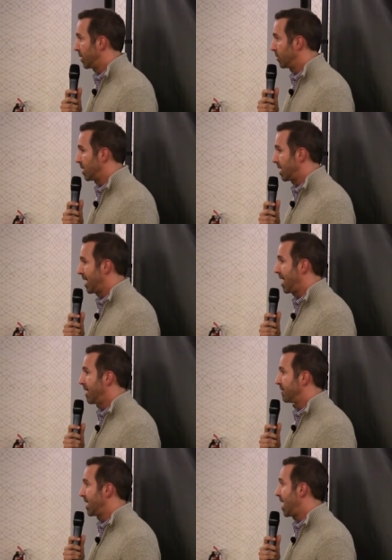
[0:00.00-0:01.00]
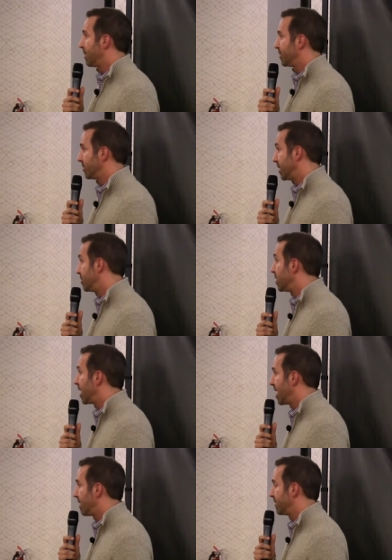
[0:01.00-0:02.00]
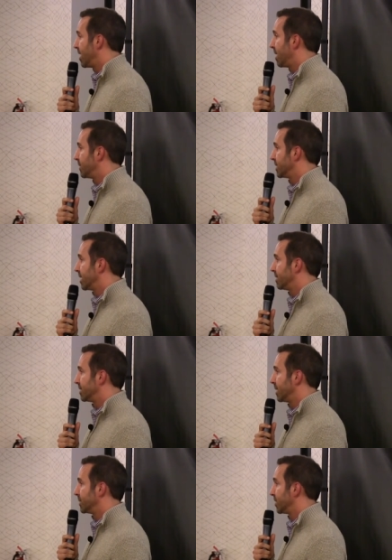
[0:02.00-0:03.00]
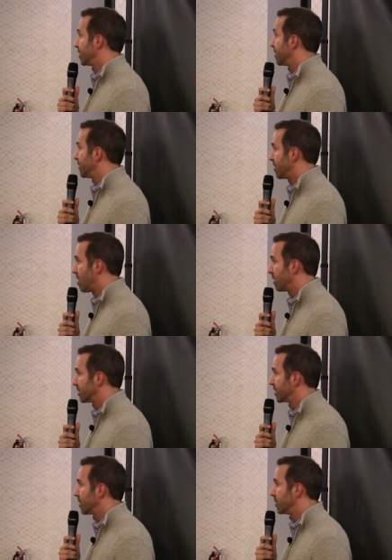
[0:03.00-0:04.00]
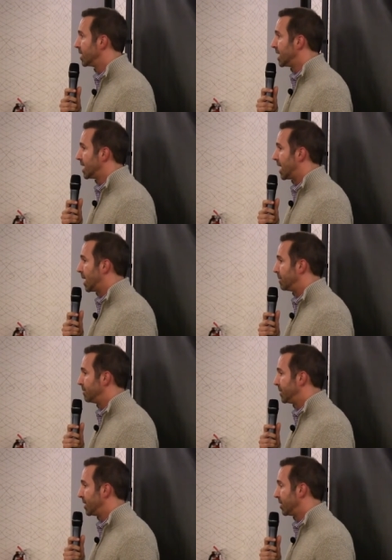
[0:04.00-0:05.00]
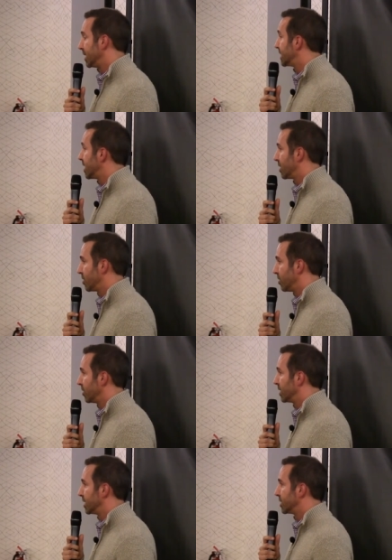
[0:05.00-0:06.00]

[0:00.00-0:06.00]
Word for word: They will not have an app or they do not have an app inside the Samsung Gear VR. So, um, you know, at least not currently.